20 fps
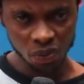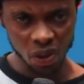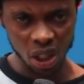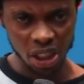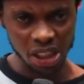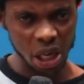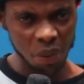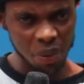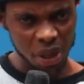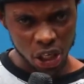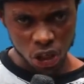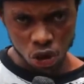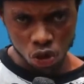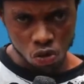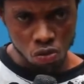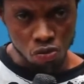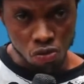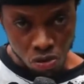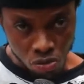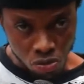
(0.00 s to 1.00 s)
That's the way they do
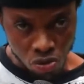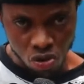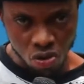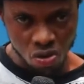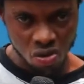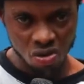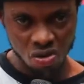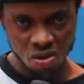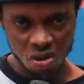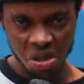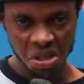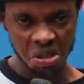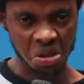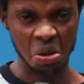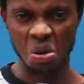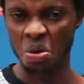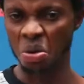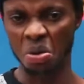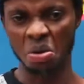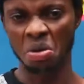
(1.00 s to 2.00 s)
mumu.
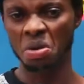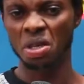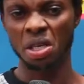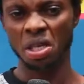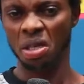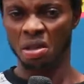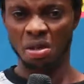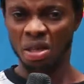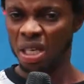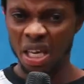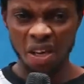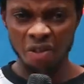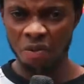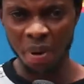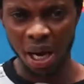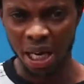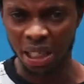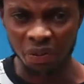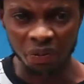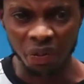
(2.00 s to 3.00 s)
So he give
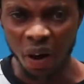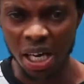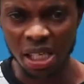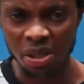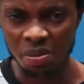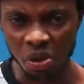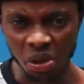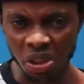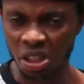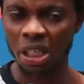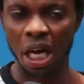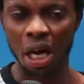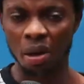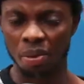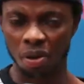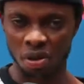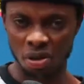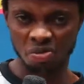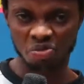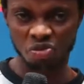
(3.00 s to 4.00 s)
me advice most time,
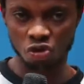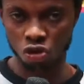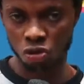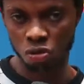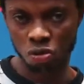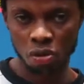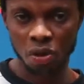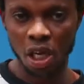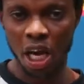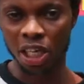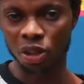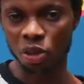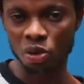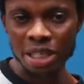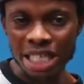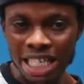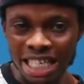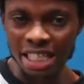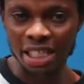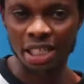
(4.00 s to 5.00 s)
but I
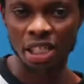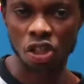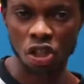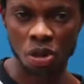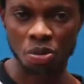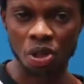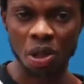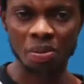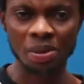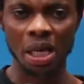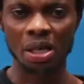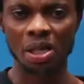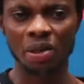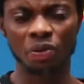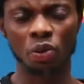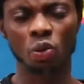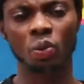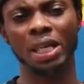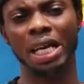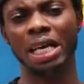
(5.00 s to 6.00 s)
don't listen to him. Sometimes
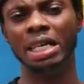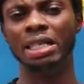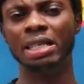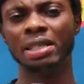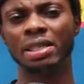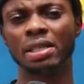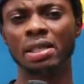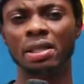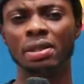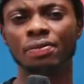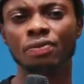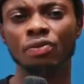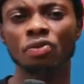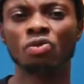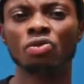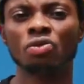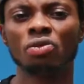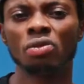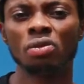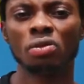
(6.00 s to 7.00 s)
even when I listen,
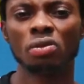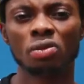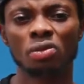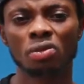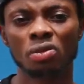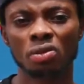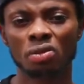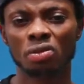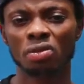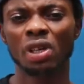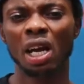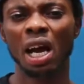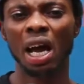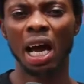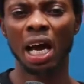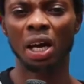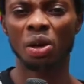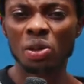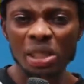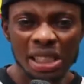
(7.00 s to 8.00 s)

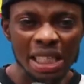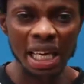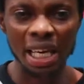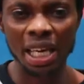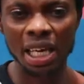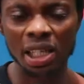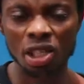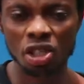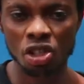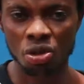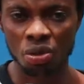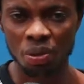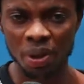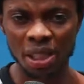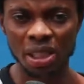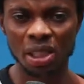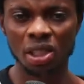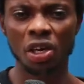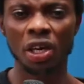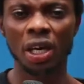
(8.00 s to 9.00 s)
I don't take heed to
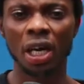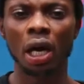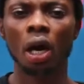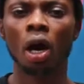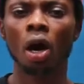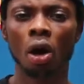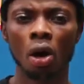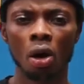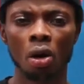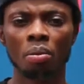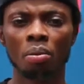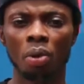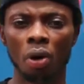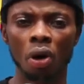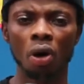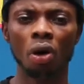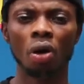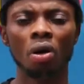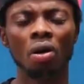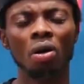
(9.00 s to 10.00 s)
it. Sure, you get.
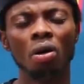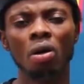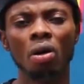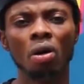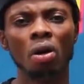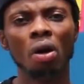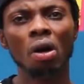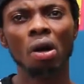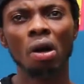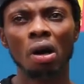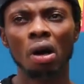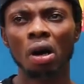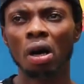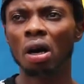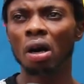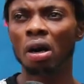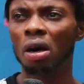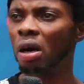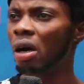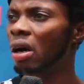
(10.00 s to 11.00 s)
But
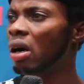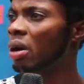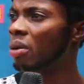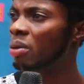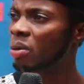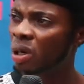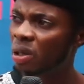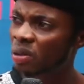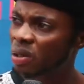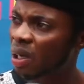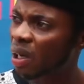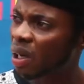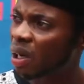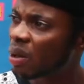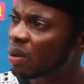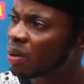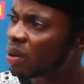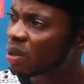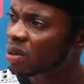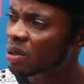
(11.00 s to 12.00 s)
who else again?